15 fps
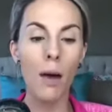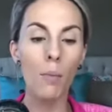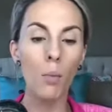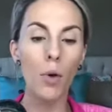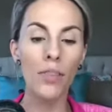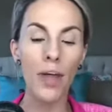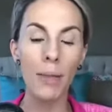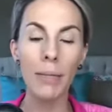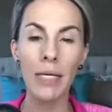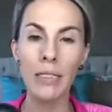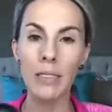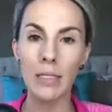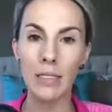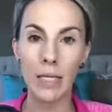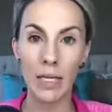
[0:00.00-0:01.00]
What that
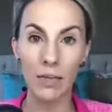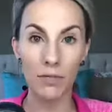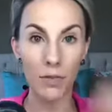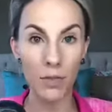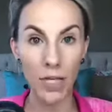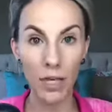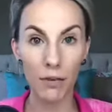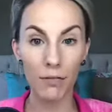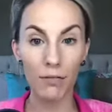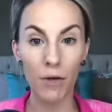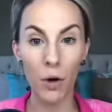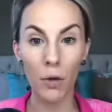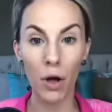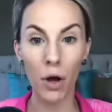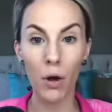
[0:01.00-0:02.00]
means is like if you take a
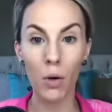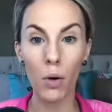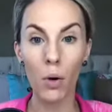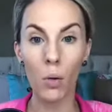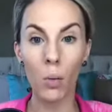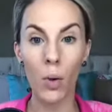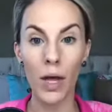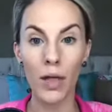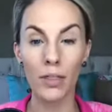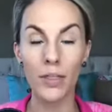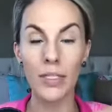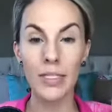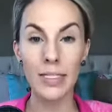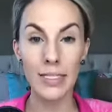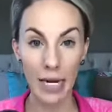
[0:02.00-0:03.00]
photo with
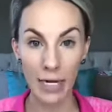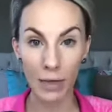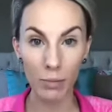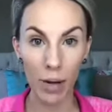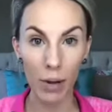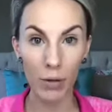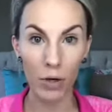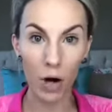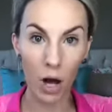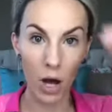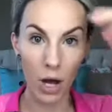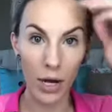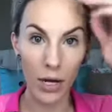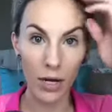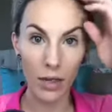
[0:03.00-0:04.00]
setting powder
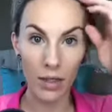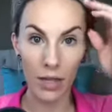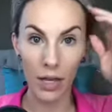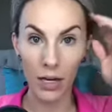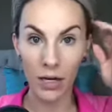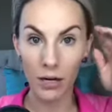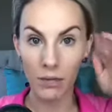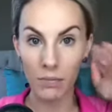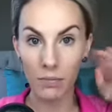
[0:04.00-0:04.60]
on that